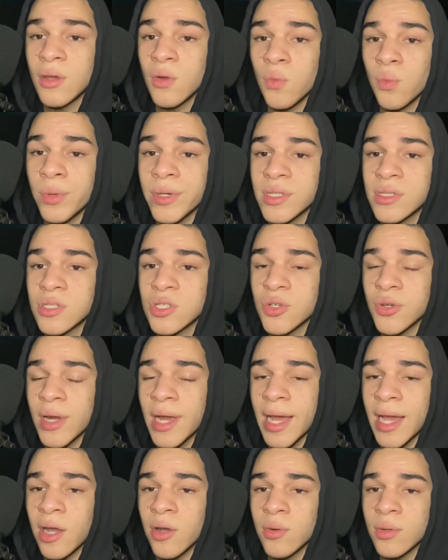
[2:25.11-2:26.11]
once you're
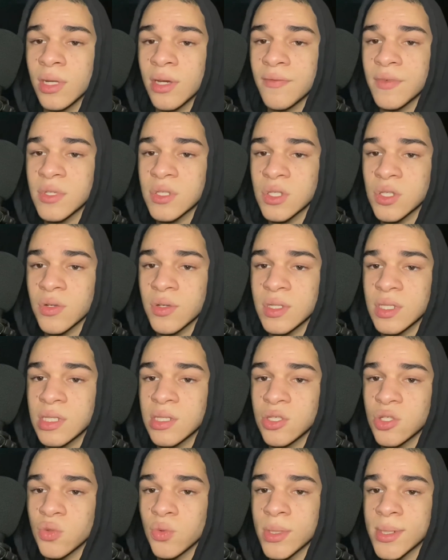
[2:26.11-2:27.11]
out of a certain
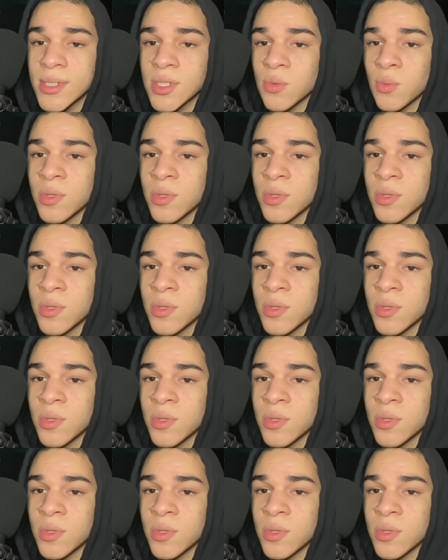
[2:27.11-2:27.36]
situation,